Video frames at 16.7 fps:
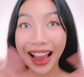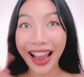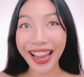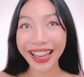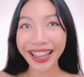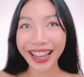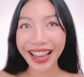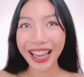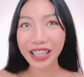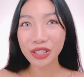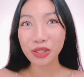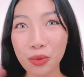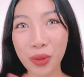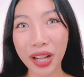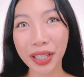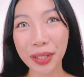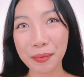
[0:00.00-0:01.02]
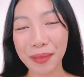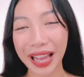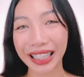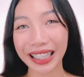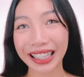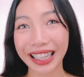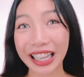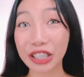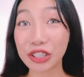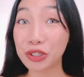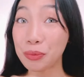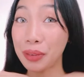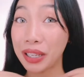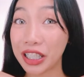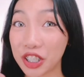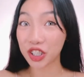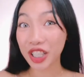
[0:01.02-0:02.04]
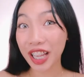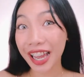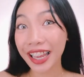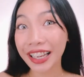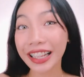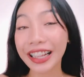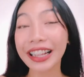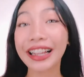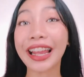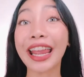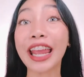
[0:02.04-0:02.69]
Hi guys! Welcome back again to my channel.